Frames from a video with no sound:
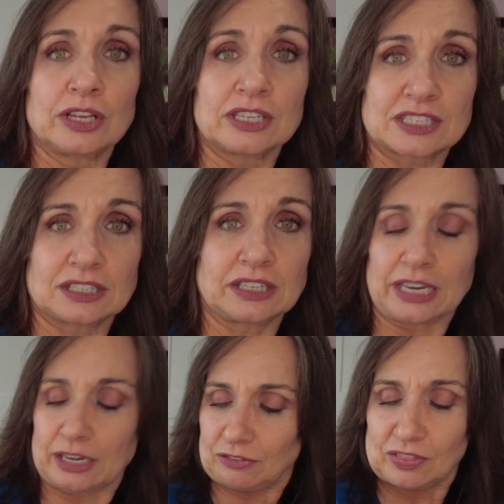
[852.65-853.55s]

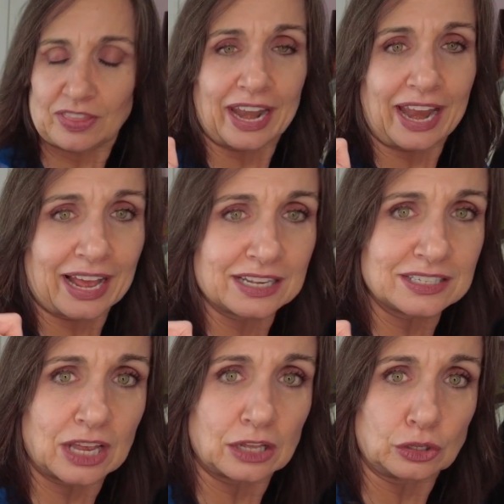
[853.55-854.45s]
sleeve that
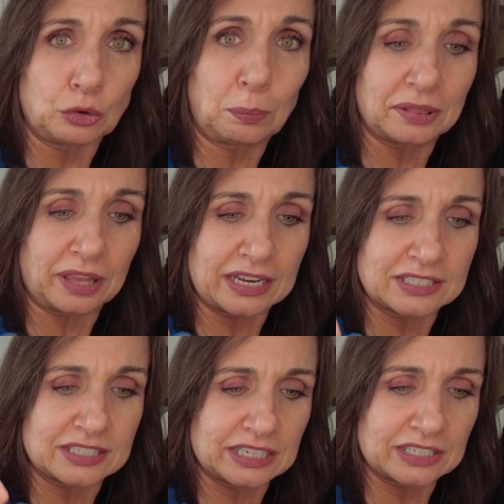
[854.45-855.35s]
has a loop
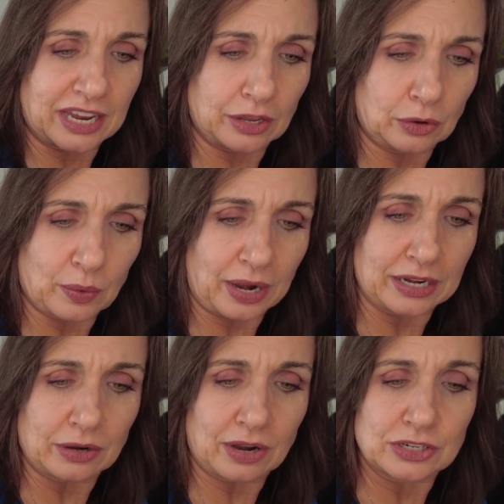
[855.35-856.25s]
lace detail right
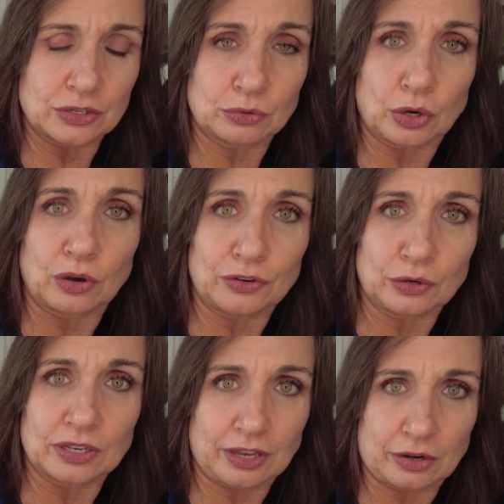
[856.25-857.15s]
here. I don't know if
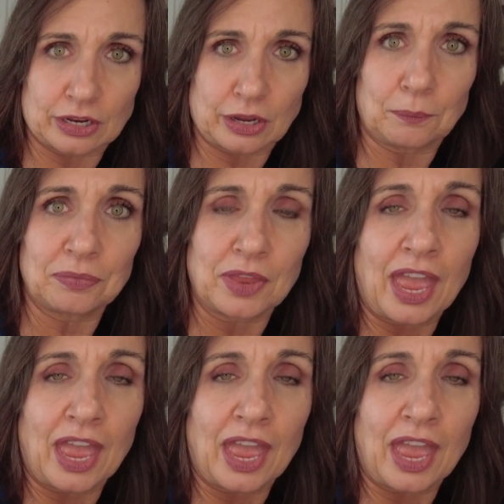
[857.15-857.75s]
you there you go.